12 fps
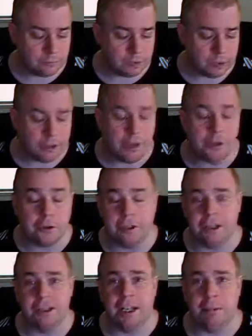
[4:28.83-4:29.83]
Another
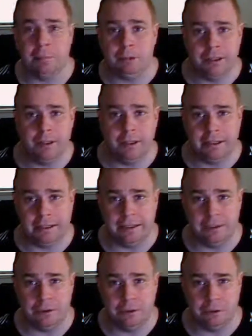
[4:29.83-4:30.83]
example here I'd like
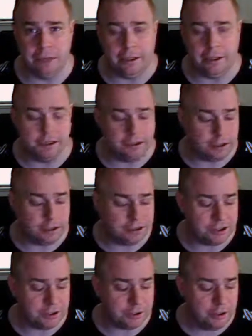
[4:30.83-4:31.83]
to discuss
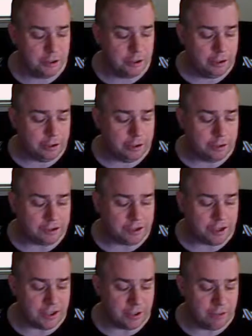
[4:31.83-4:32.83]
here is
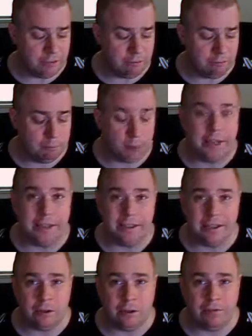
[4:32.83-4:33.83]
the
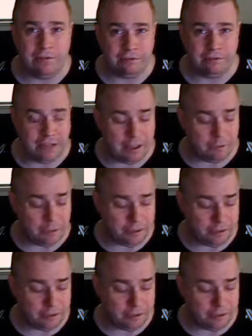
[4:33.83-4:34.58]
breakdown of the family.